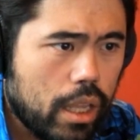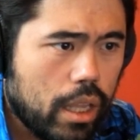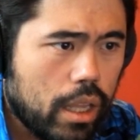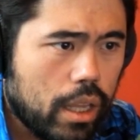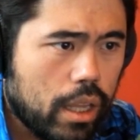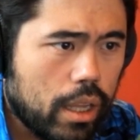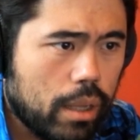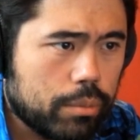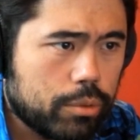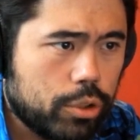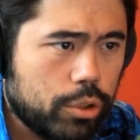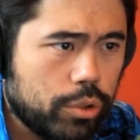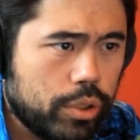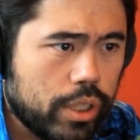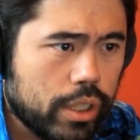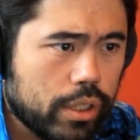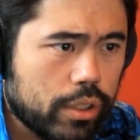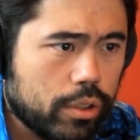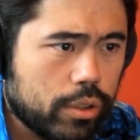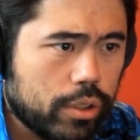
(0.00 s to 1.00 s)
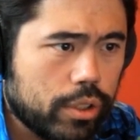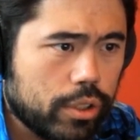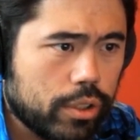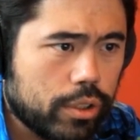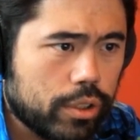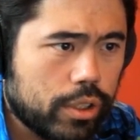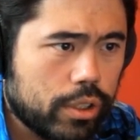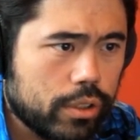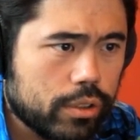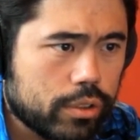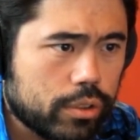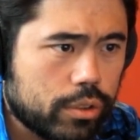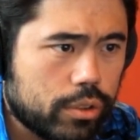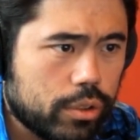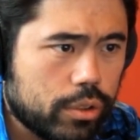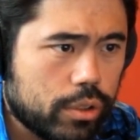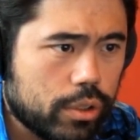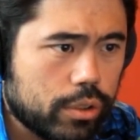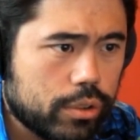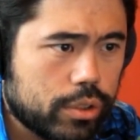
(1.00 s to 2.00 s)
Um, two can't go here or here, so
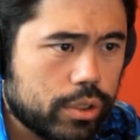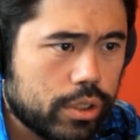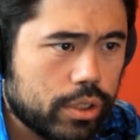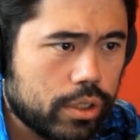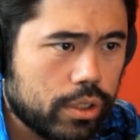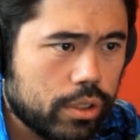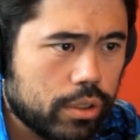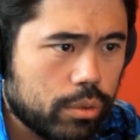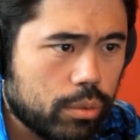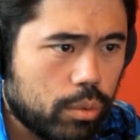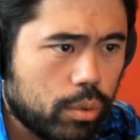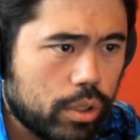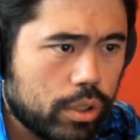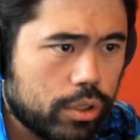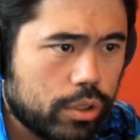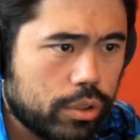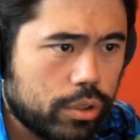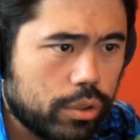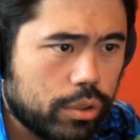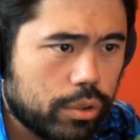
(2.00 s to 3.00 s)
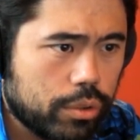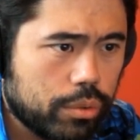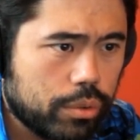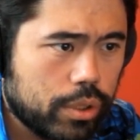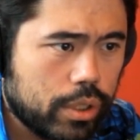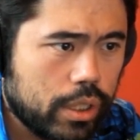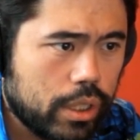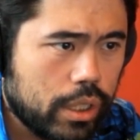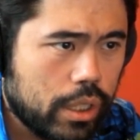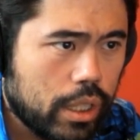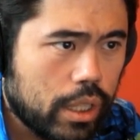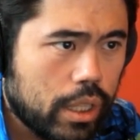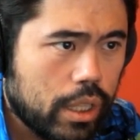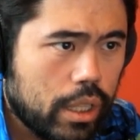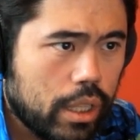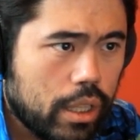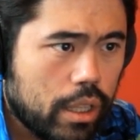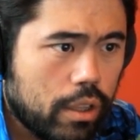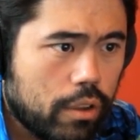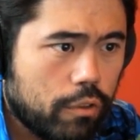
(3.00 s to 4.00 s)
two goes here. One, two, three.
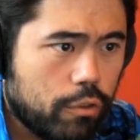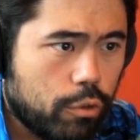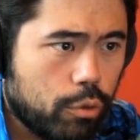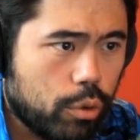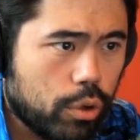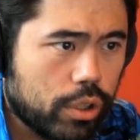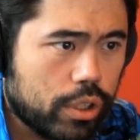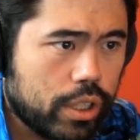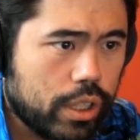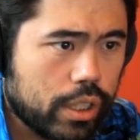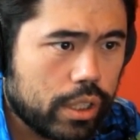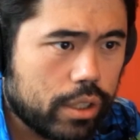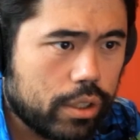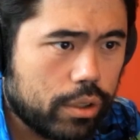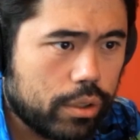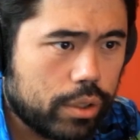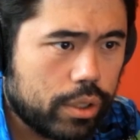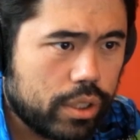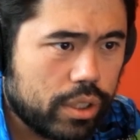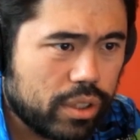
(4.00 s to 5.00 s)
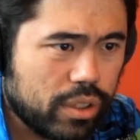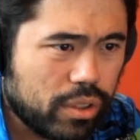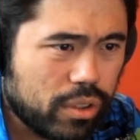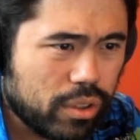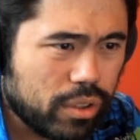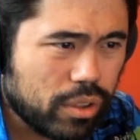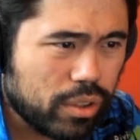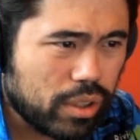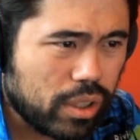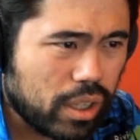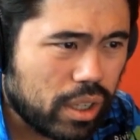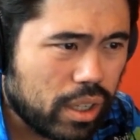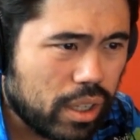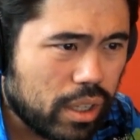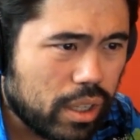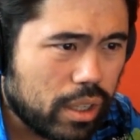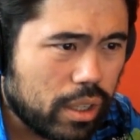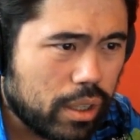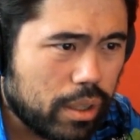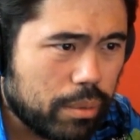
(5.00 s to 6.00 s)
Four can't go here.
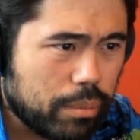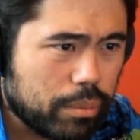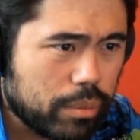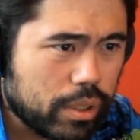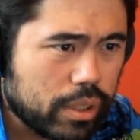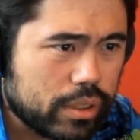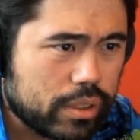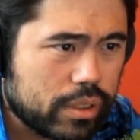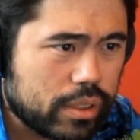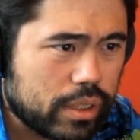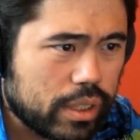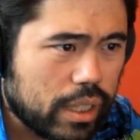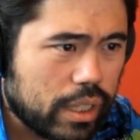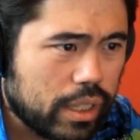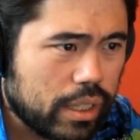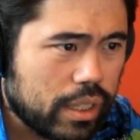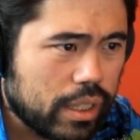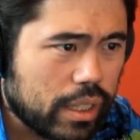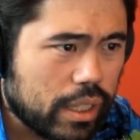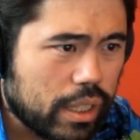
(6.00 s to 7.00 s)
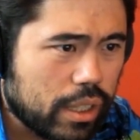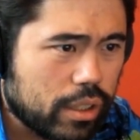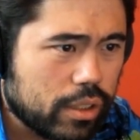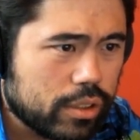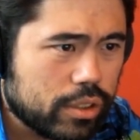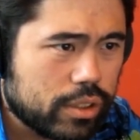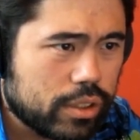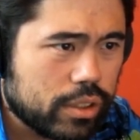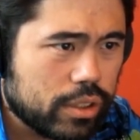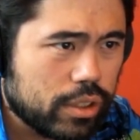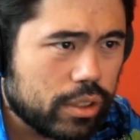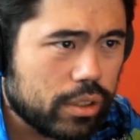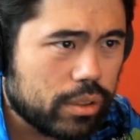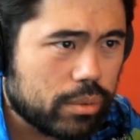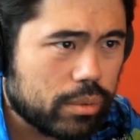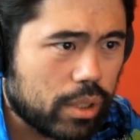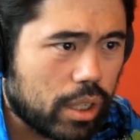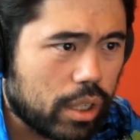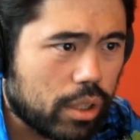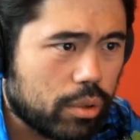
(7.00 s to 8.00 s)
Um, let's see, anything else here?
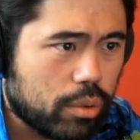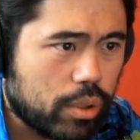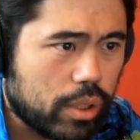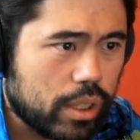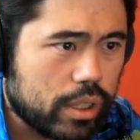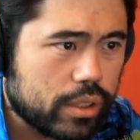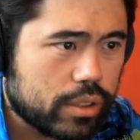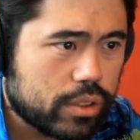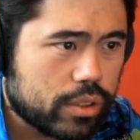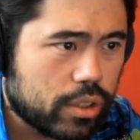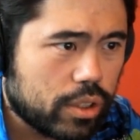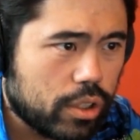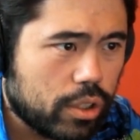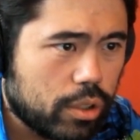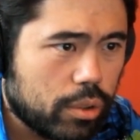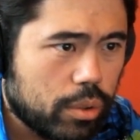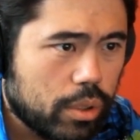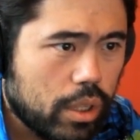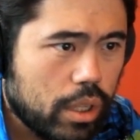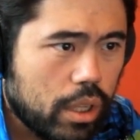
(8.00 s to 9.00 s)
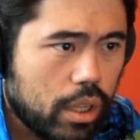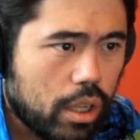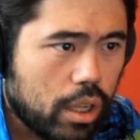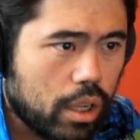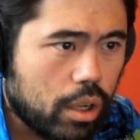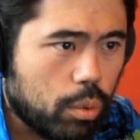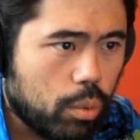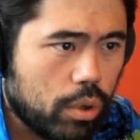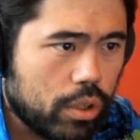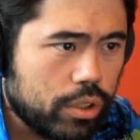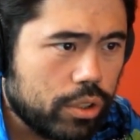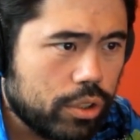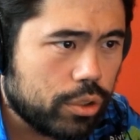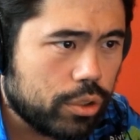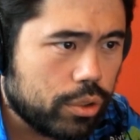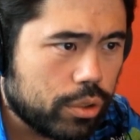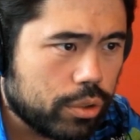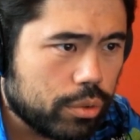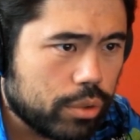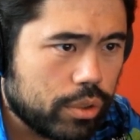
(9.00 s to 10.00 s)
Not quite. So uh, one,
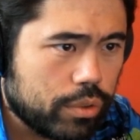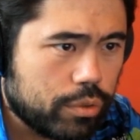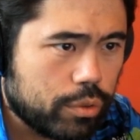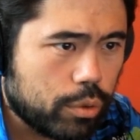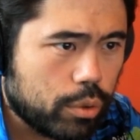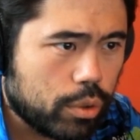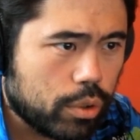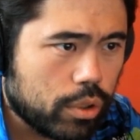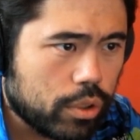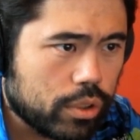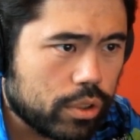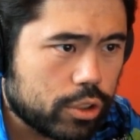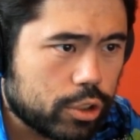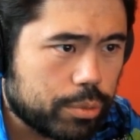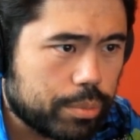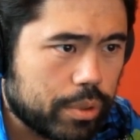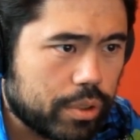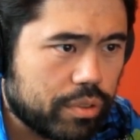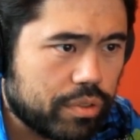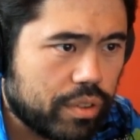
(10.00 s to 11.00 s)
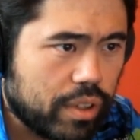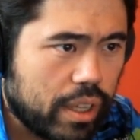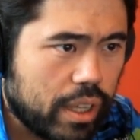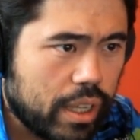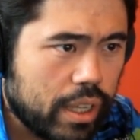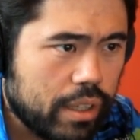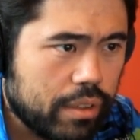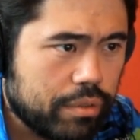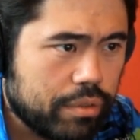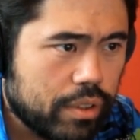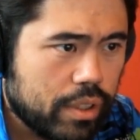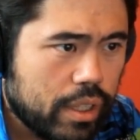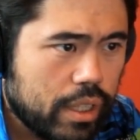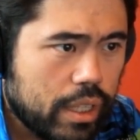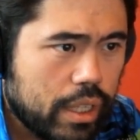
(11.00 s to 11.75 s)
three, four, this should be five.